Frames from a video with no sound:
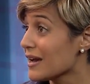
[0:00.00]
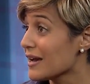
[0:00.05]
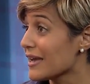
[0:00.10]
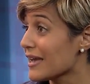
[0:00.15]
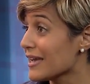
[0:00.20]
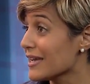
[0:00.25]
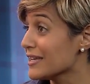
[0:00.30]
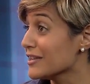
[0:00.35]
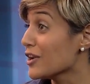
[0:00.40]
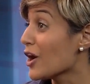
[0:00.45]

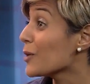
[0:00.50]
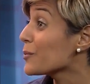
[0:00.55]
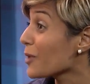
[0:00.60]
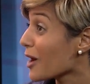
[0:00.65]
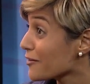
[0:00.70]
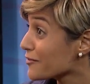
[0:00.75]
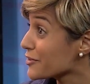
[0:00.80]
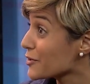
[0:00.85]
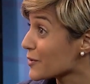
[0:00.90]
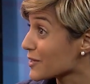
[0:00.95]
a
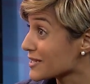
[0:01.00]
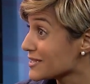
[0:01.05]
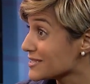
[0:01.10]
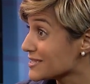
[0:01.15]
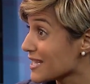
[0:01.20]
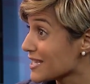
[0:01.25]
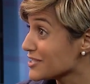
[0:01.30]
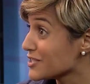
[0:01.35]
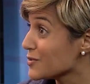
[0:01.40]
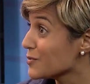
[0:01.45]
nonprofit
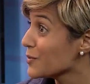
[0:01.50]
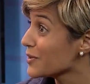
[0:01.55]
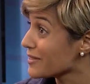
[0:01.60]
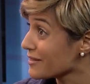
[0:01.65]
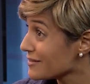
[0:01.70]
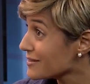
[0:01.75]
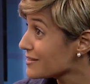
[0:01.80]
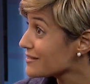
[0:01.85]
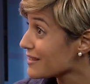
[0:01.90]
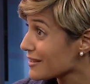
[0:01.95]
organization
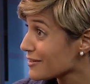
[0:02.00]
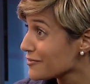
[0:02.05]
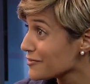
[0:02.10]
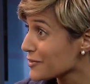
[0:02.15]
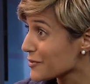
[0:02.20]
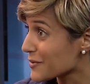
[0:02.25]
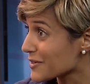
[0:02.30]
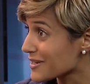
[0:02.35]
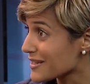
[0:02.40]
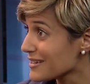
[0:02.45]
within the state of
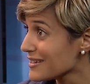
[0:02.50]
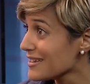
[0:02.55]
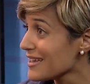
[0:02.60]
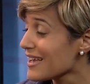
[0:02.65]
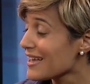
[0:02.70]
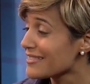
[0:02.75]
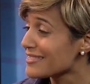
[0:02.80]
Florida